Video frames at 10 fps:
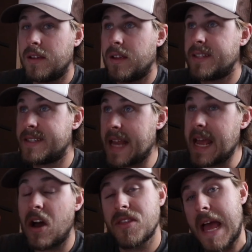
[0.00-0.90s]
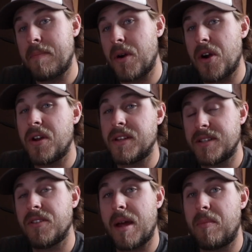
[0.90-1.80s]
stay on that bird
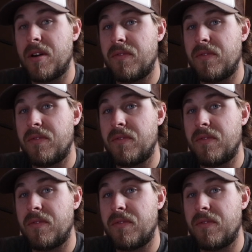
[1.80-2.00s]
until that bird